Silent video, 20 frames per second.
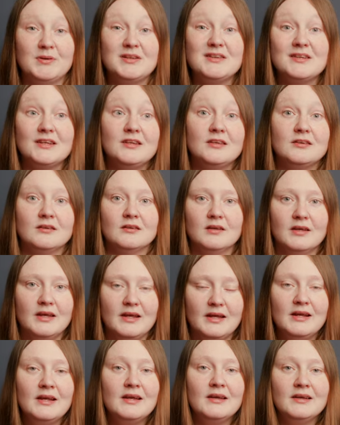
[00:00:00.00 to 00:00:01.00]

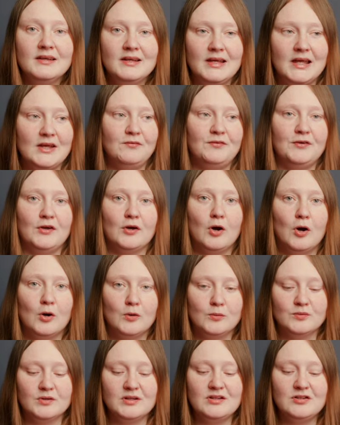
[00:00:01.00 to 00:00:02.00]
particularly if you're
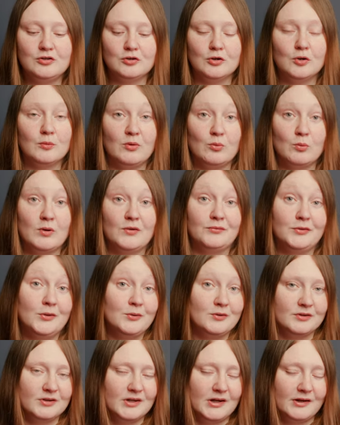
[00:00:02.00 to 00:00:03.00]
only stuck with one
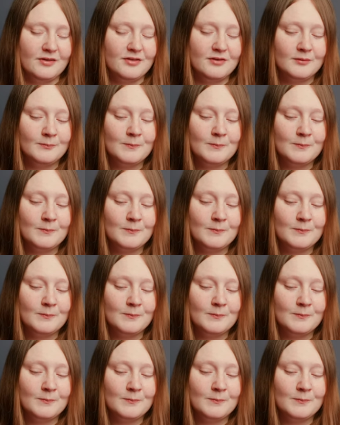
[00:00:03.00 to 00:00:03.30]
focal length.